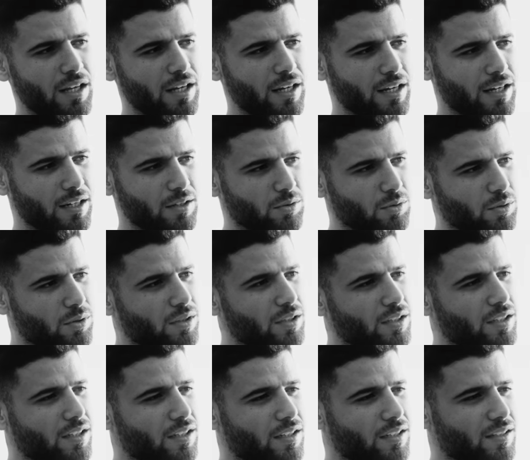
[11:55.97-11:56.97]
men, when they're talking to
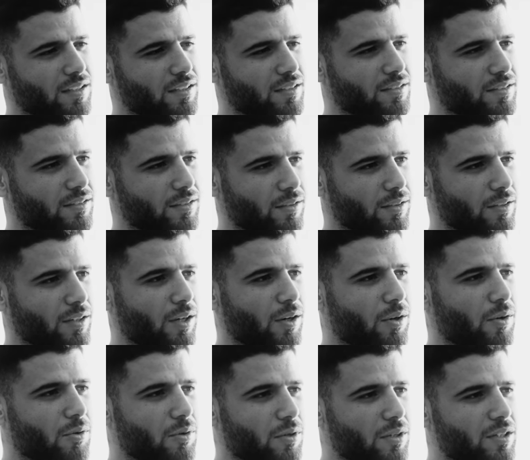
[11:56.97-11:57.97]
a woman, they're
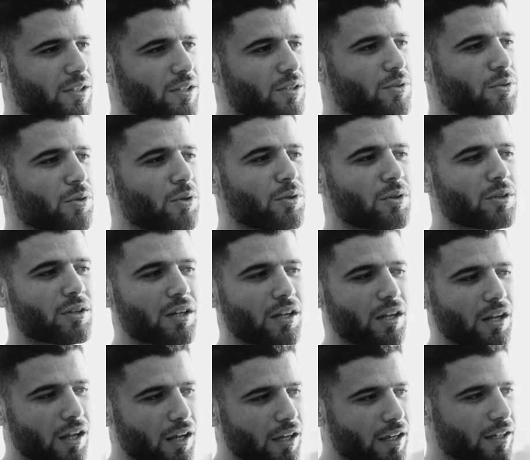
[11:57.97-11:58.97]
talking to her and
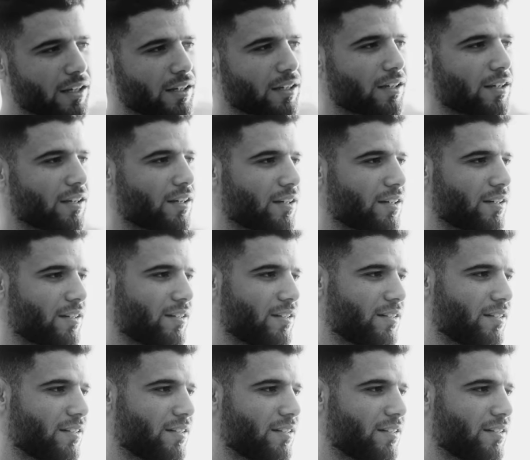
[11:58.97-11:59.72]
they're not even listening. They're